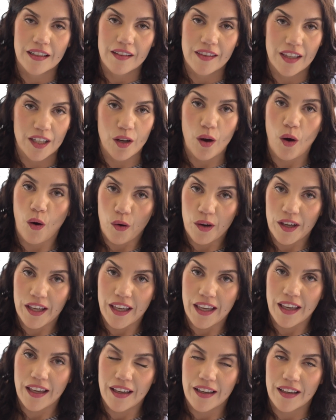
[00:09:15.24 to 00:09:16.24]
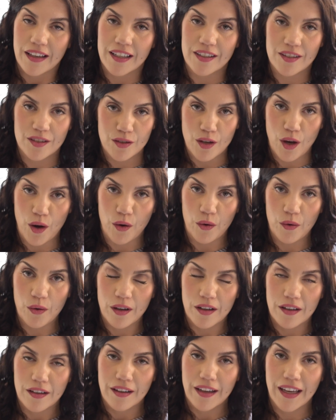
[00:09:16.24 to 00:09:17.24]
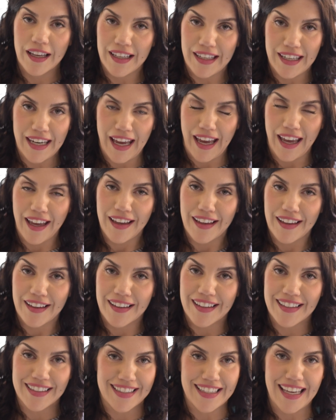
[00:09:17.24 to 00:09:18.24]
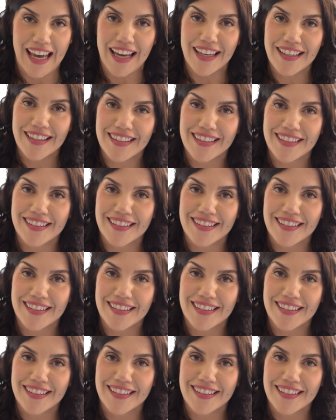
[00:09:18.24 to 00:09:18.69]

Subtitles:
That ohi is no and ne is yes?